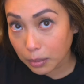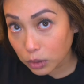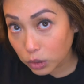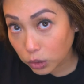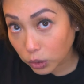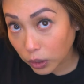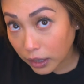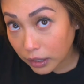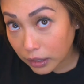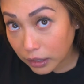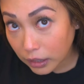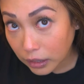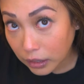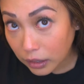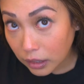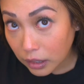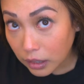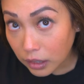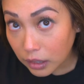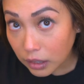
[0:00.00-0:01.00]
try
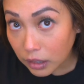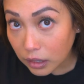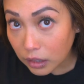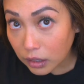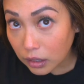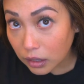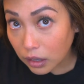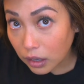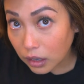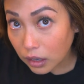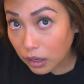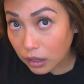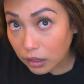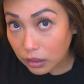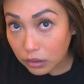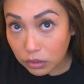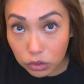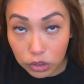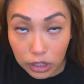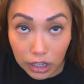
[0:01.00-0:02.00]
to
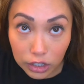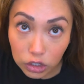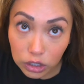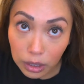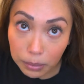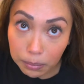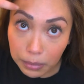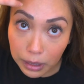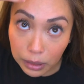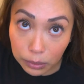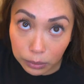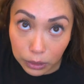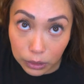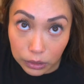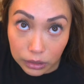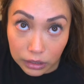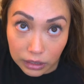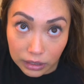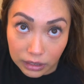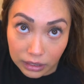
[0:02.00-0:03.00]
touch up my
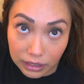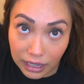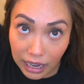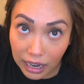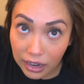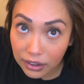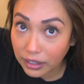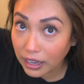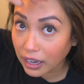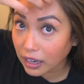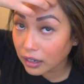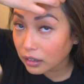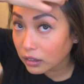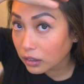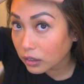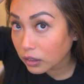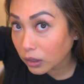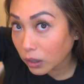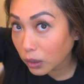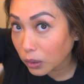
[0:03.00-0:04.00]
roots and see how
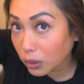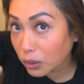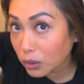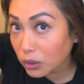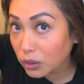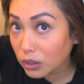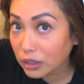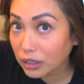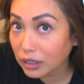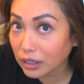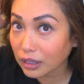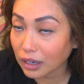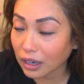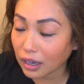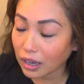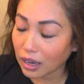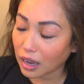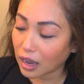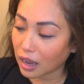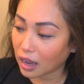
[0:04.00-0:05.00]
that goes.
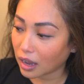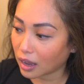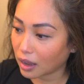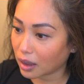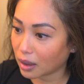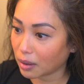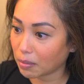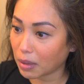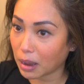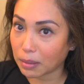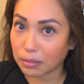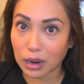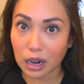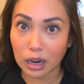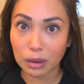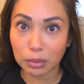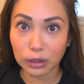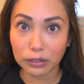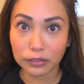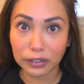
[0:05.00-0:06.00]
I'm
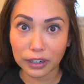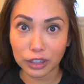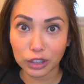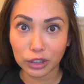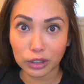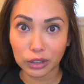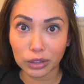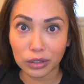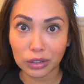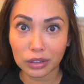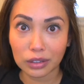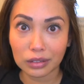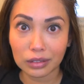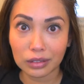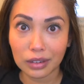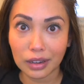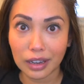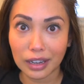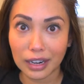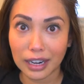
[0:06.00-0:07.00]
not a professional,
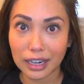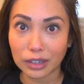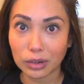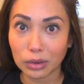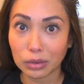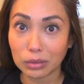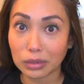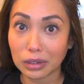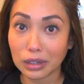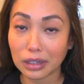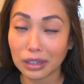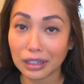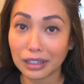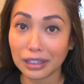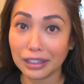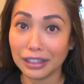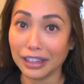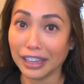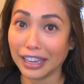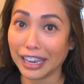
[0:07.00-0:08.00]
and I don't
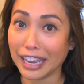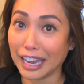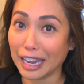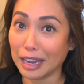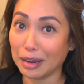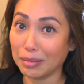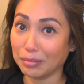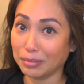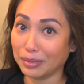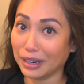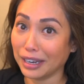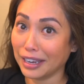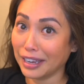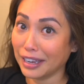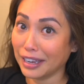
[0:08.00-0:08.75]
claim